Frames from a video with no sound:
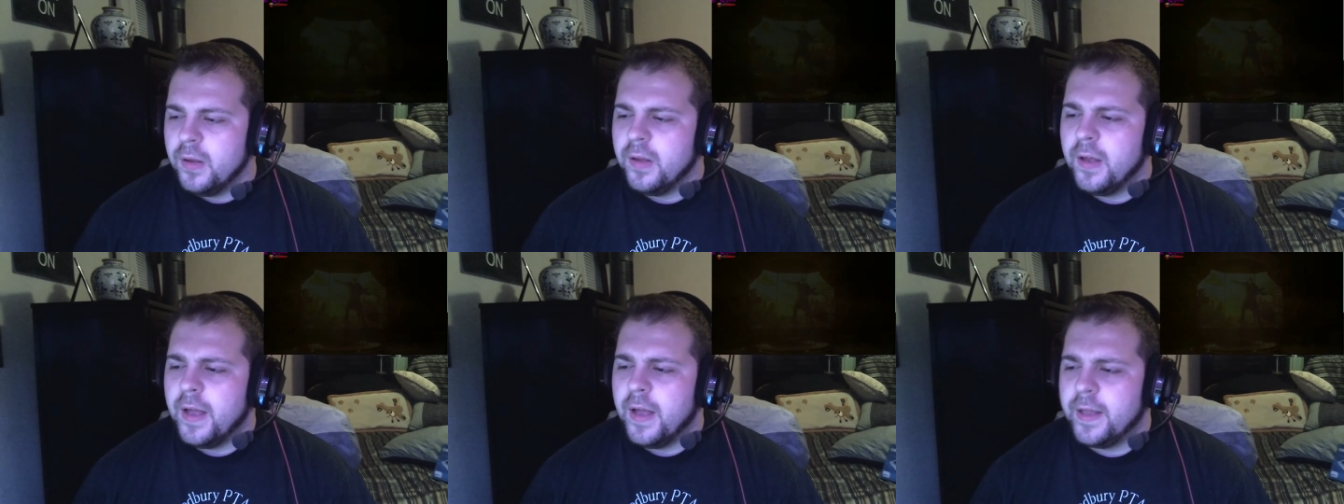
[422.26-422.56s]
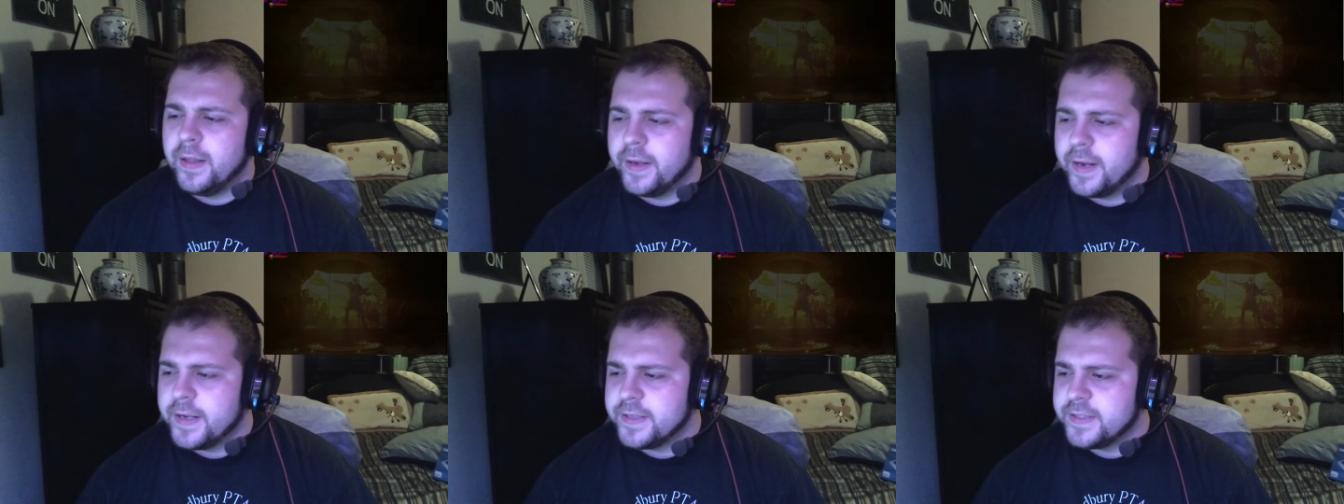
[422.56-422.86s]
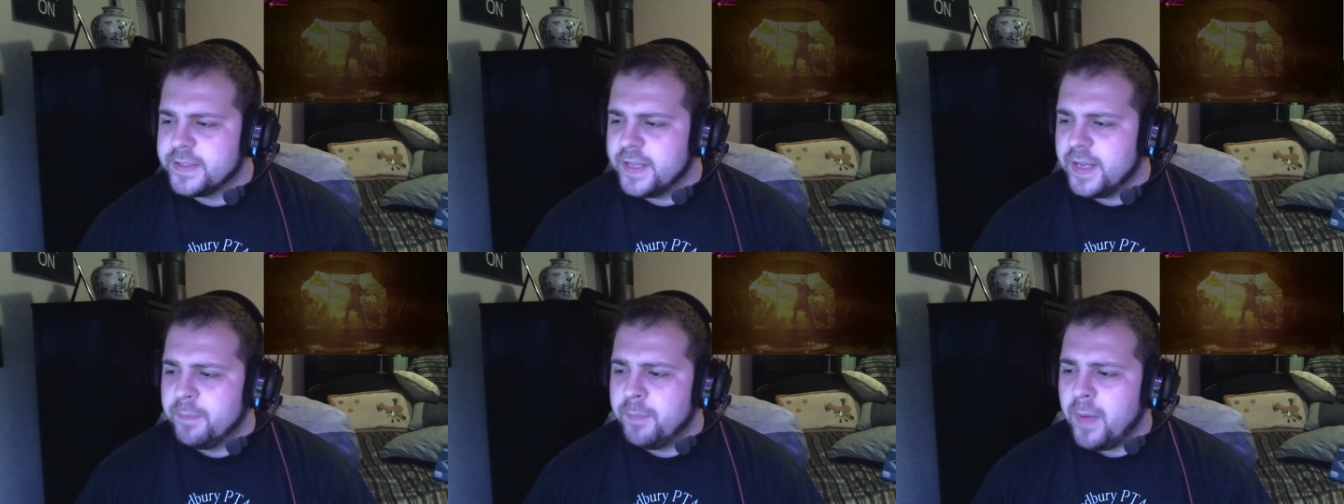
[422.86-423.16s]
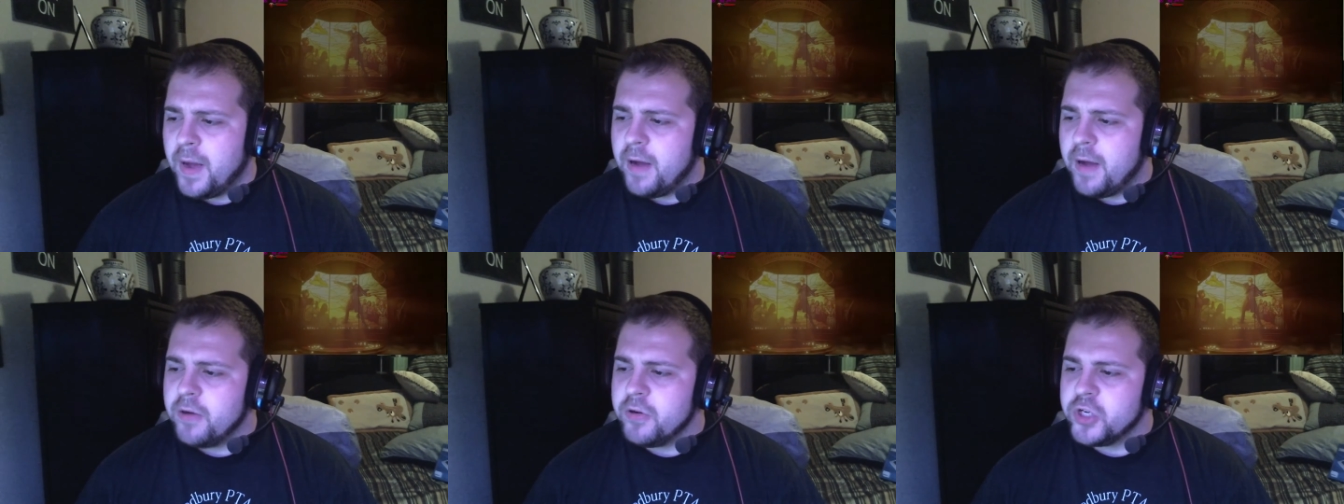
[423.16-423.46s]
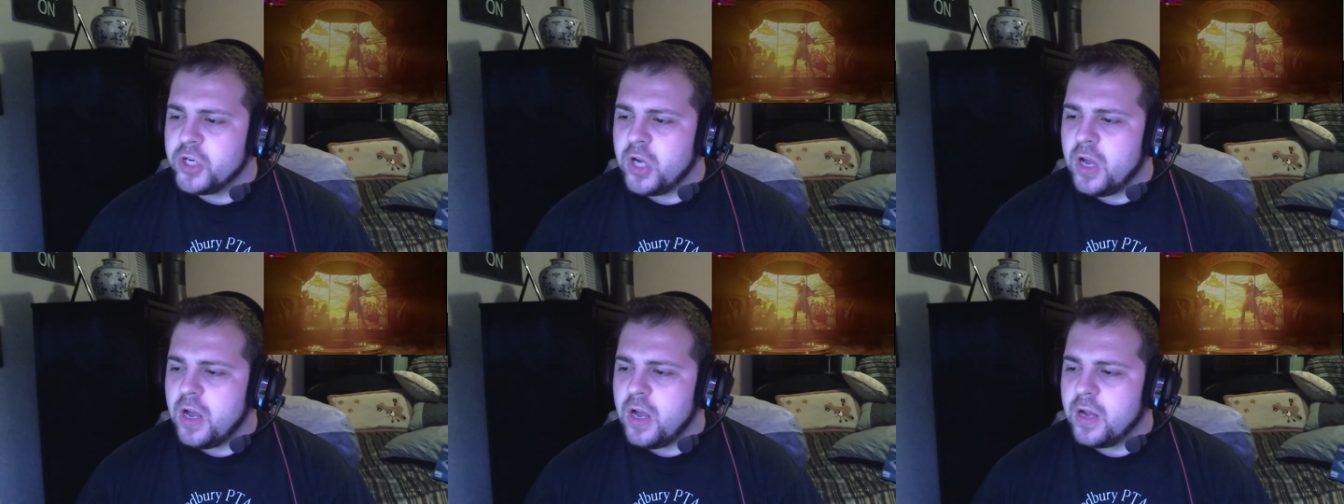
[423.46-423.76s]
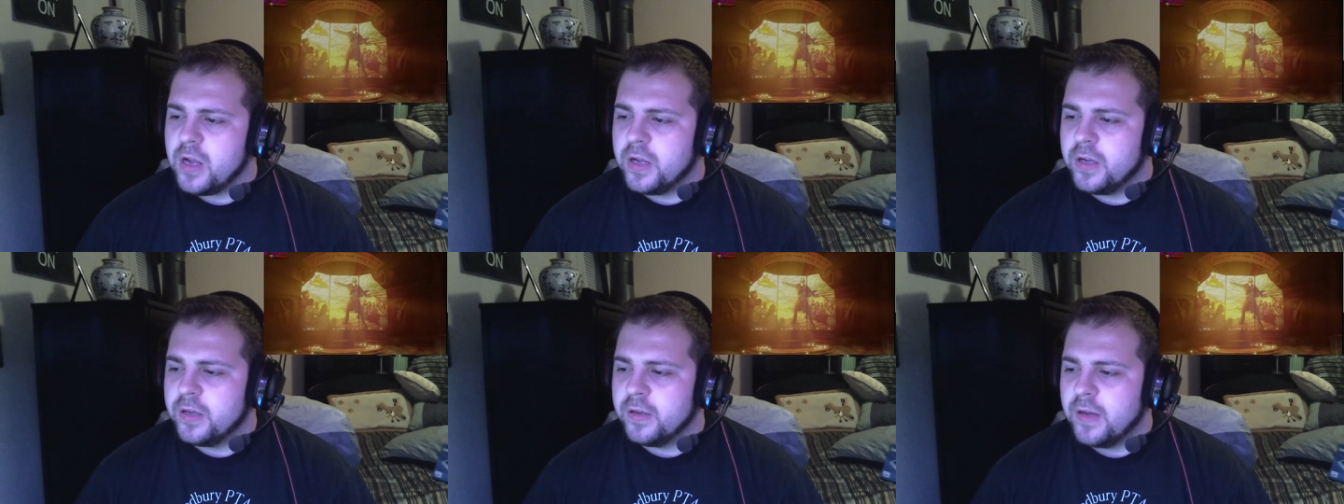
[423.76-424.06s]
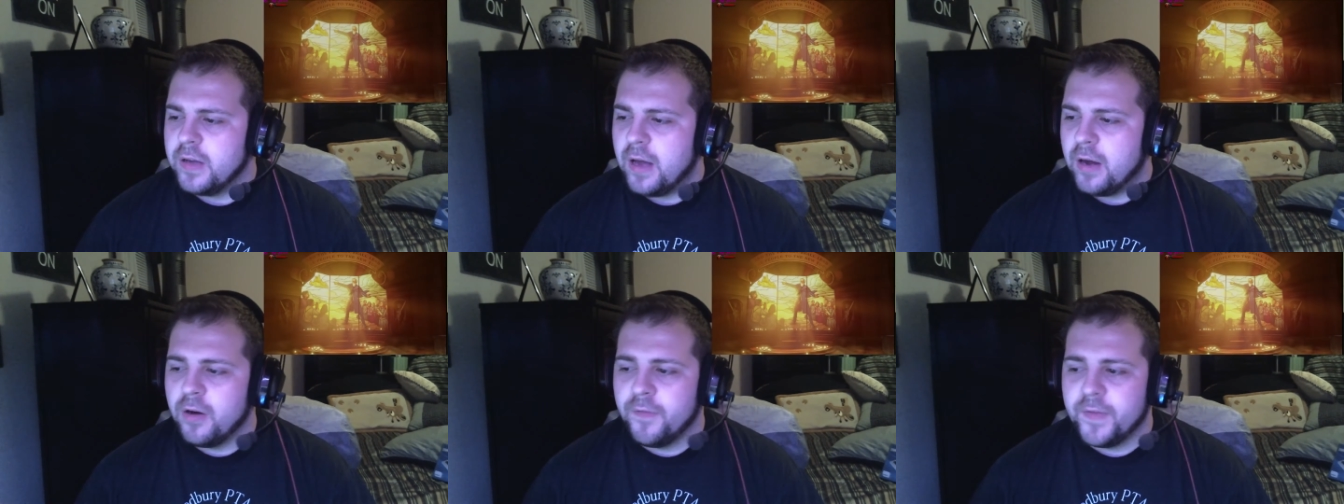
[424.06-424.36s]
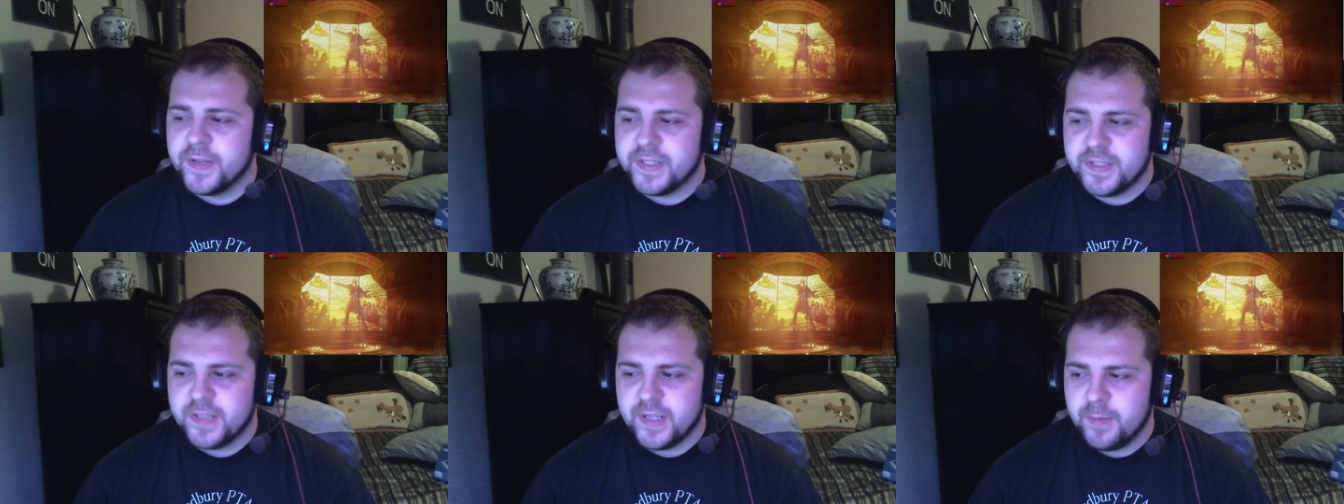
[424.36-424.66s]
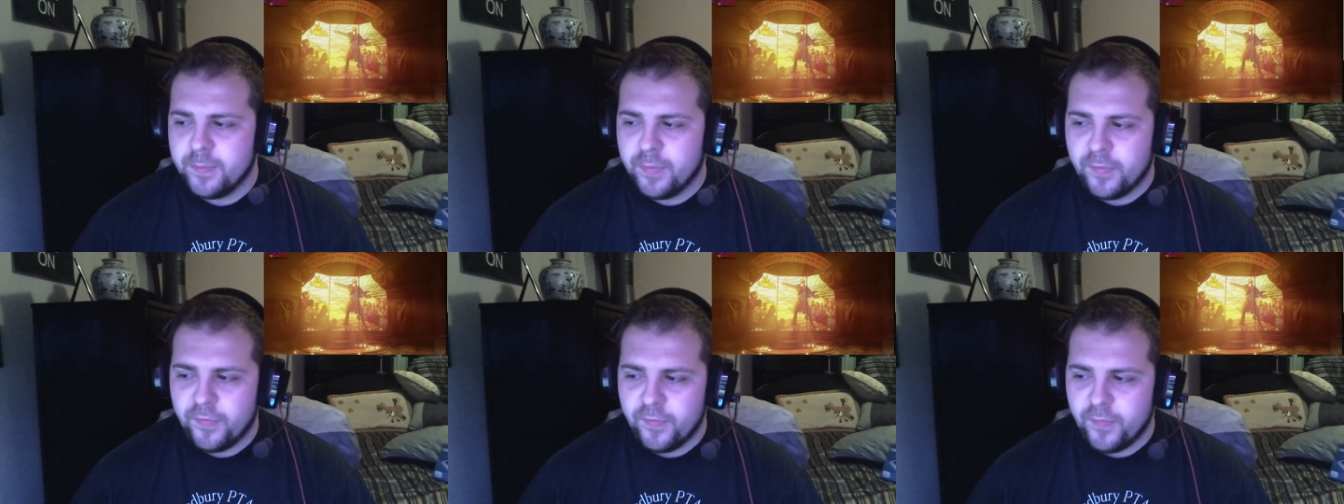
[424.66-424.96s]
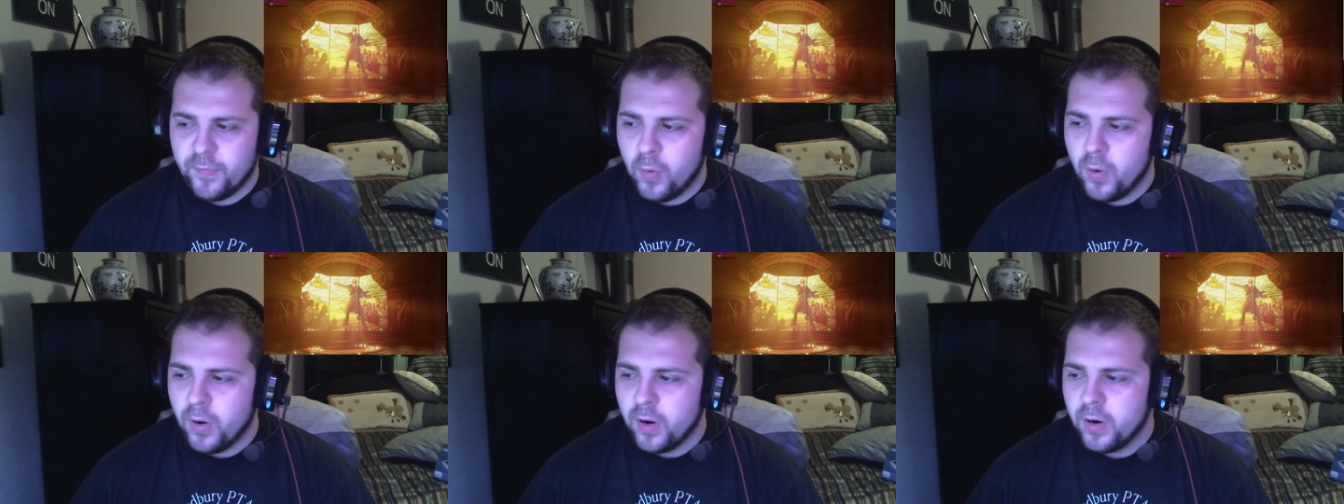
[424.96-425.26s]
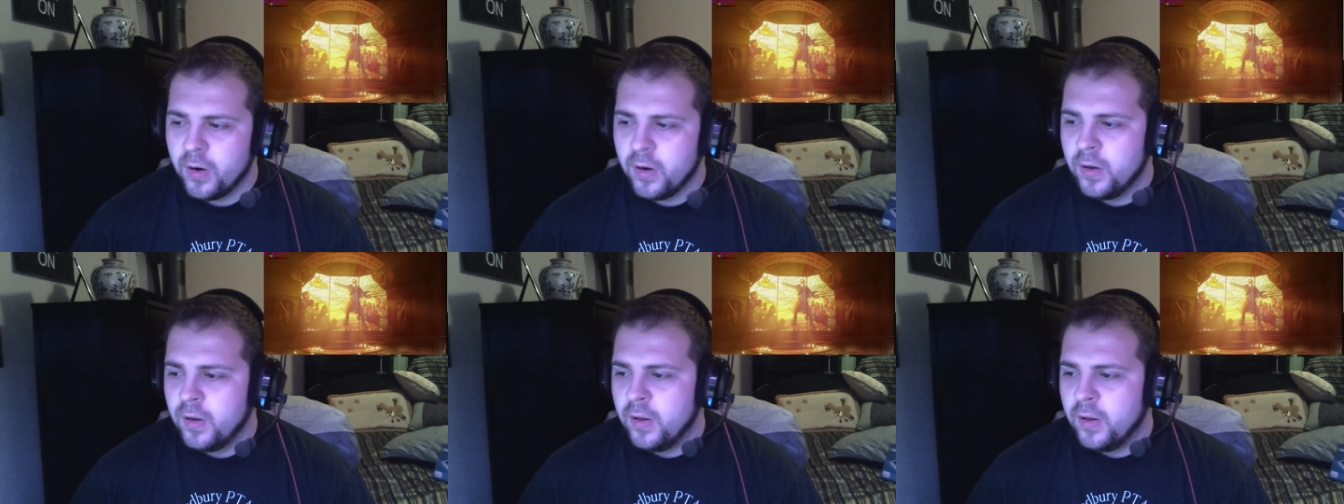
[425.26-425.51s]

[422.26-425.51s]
and like I said, Bioshock. I don't know if I said it before,